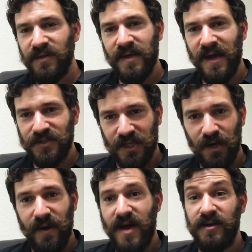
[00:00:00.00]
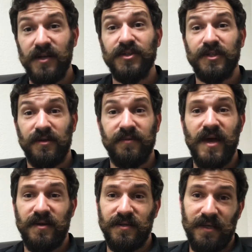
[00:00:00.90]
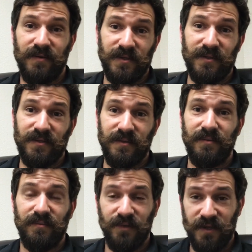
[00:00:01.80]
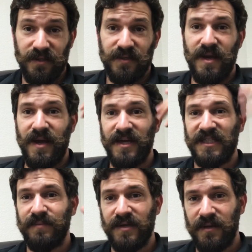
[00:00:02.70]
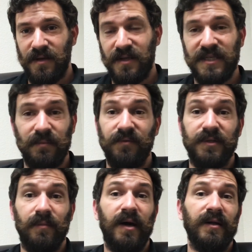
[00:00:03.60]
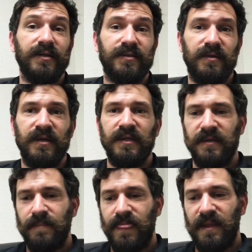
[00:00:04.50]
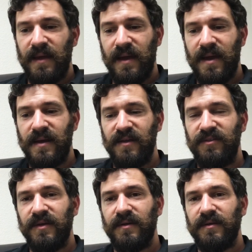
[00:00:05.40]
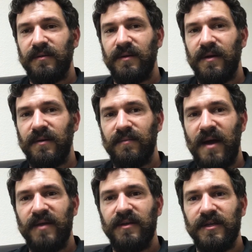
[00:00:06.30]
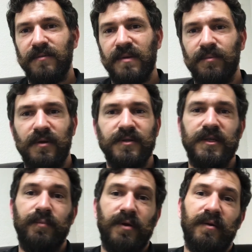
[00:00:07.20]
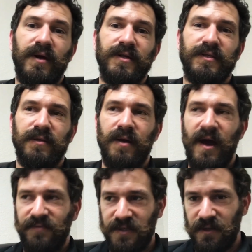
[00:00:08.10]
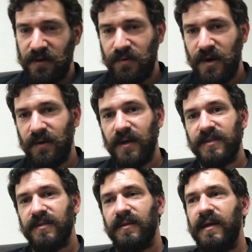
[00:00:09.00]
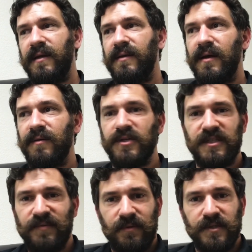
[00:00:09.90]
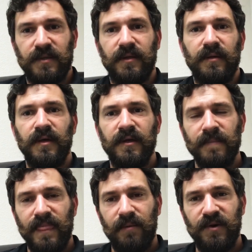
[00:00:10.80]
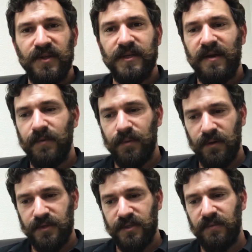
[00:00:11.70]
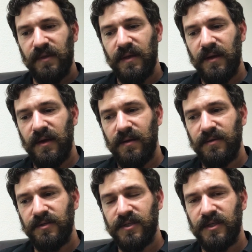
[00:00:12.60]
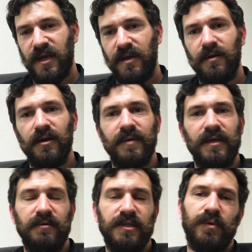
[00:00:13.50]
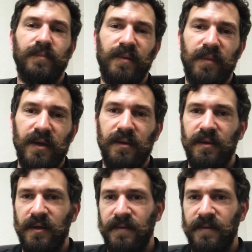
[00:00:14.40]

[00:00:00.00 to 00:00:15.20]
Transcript: Yes, go ahead and insult that intelligence, please. It has to be on some level demolished. And I think we will all see progress. I've seen a lot of progress in just even recently with this kind of approach. Just saying, nobody can do this work but me.